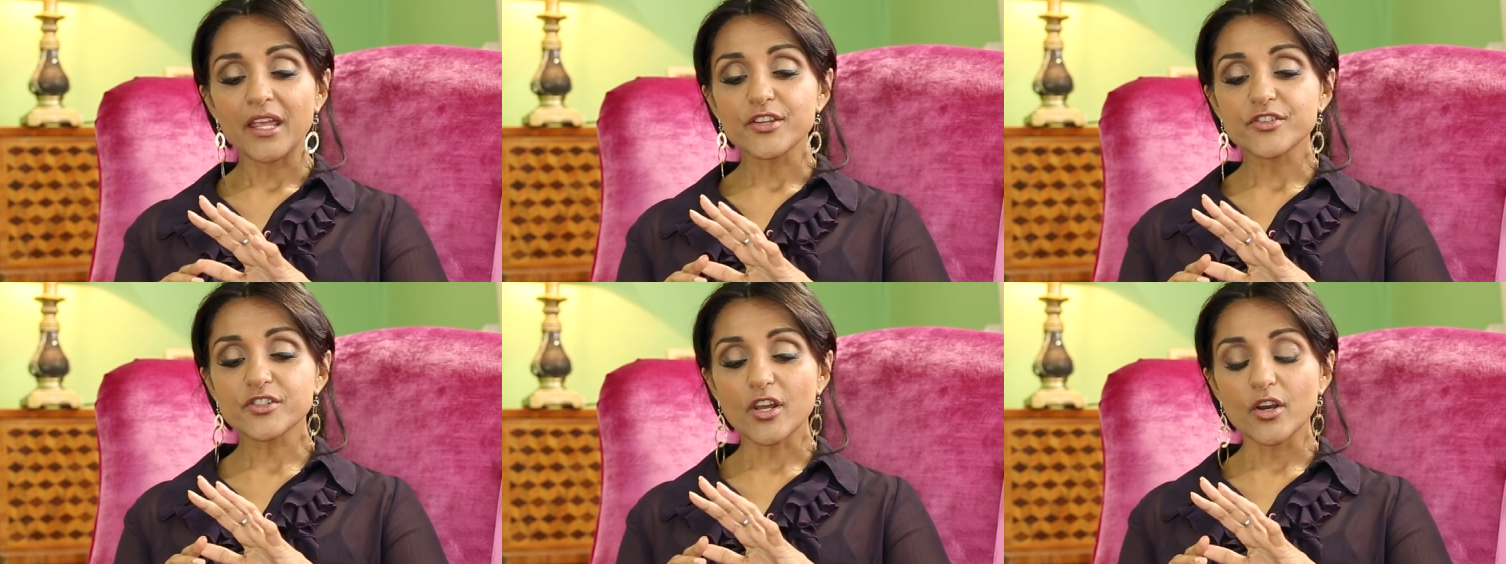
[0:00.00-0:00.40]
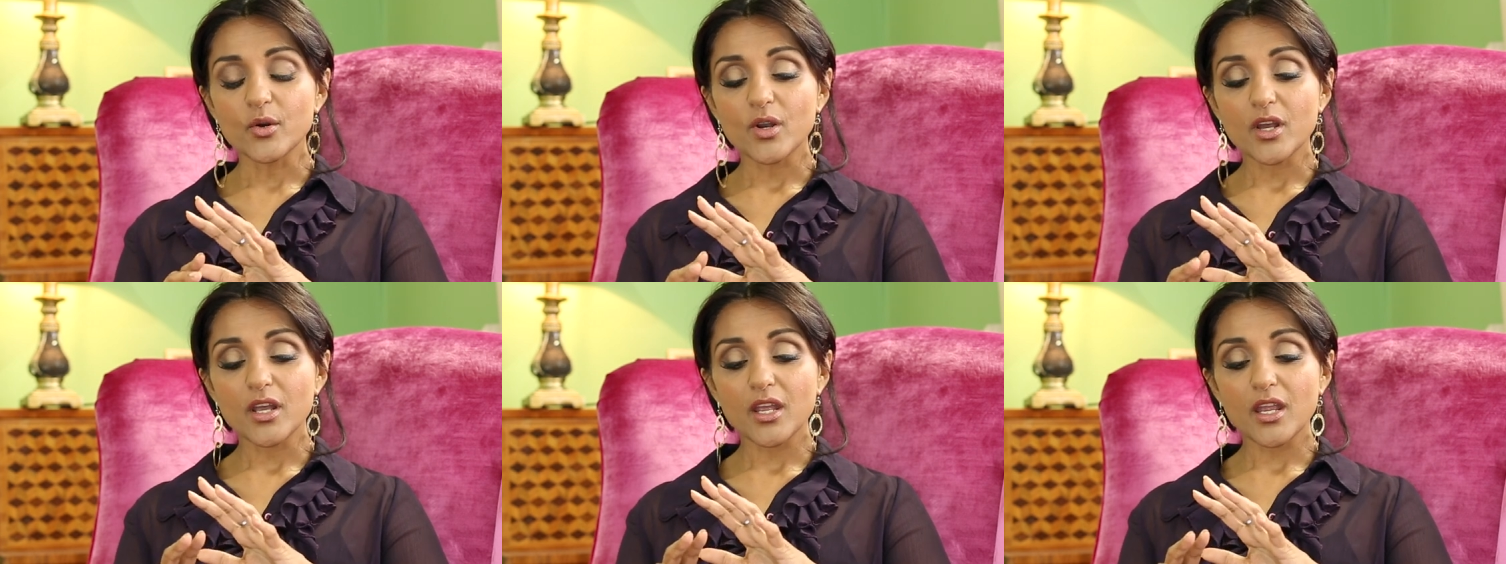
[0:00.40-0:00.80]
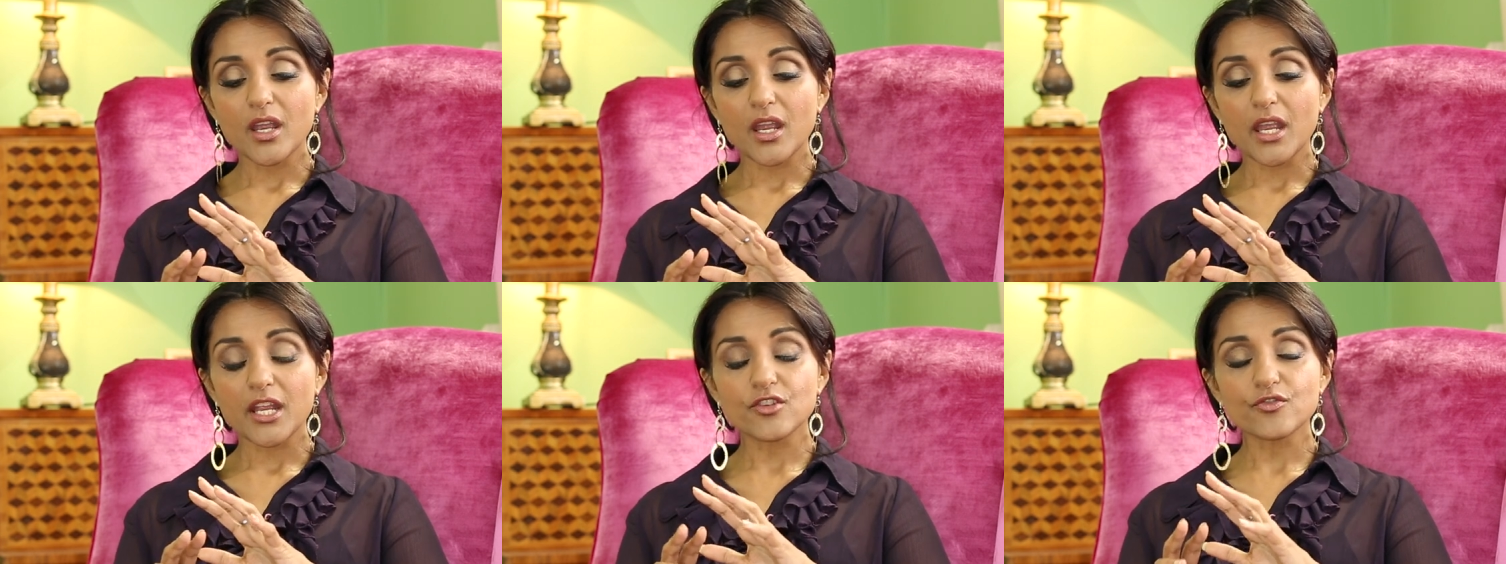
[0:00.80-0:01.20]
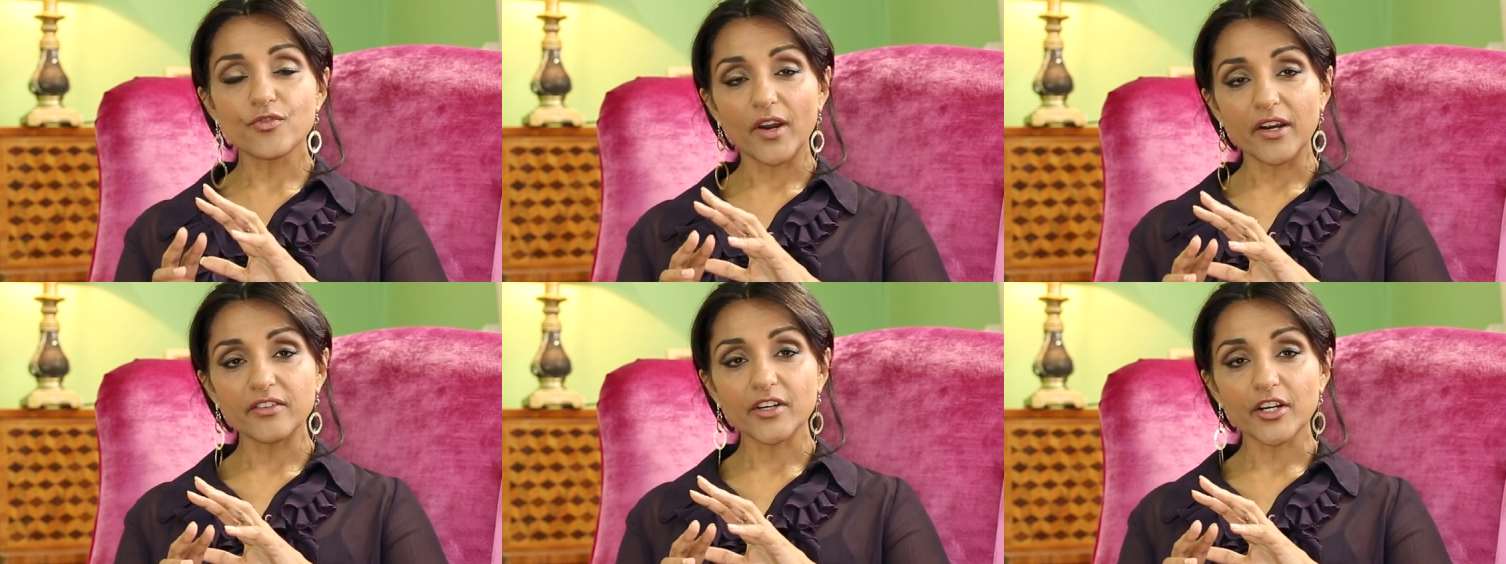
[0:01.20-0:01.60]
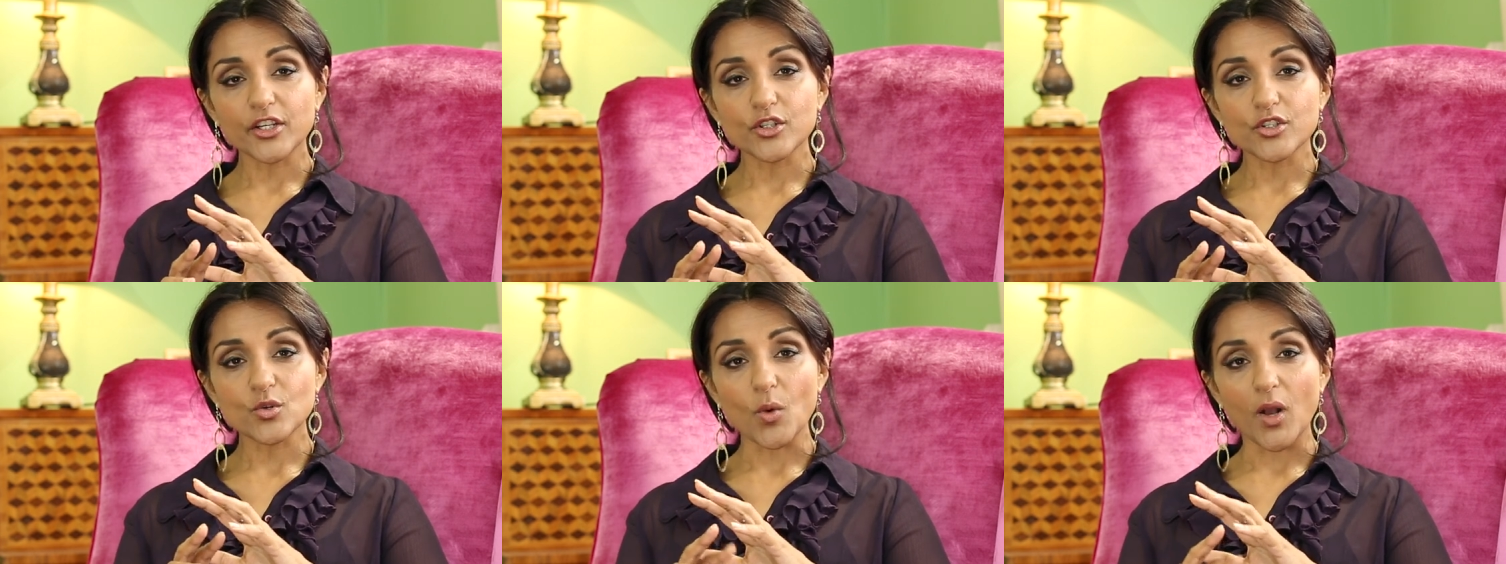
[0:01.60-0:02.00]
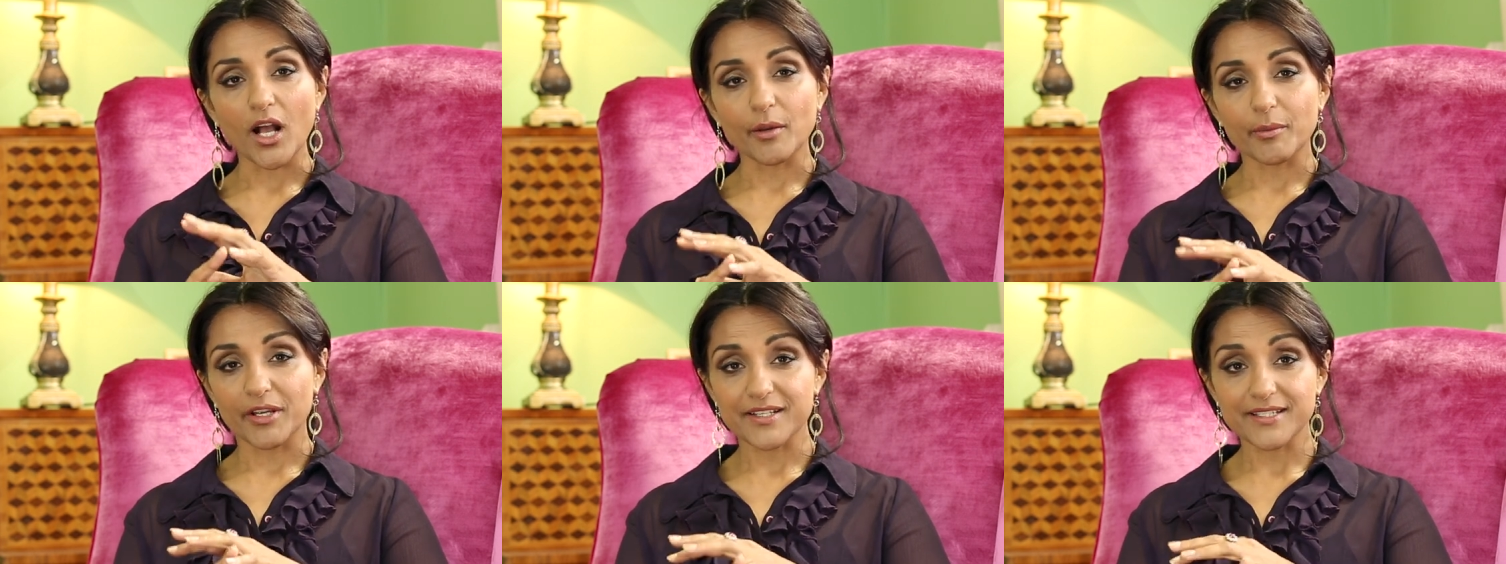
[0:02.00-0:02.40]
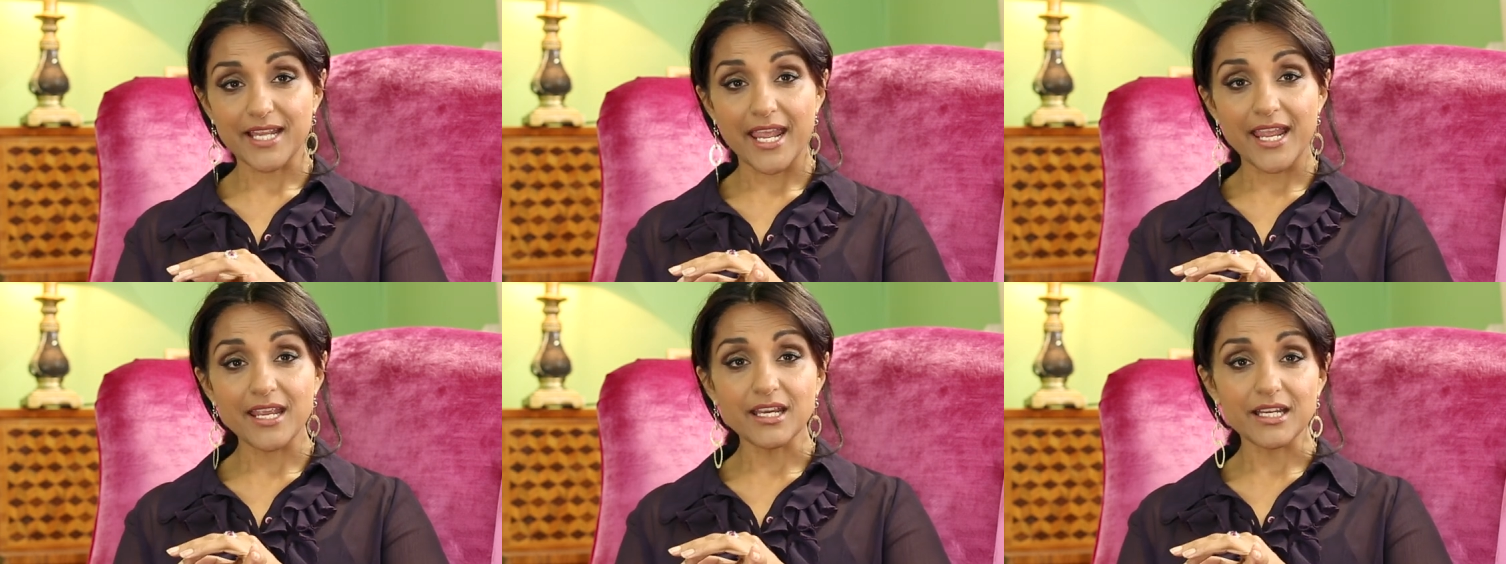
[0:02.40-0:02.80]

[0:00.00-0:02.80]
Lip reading: So it's very, very good to work because A,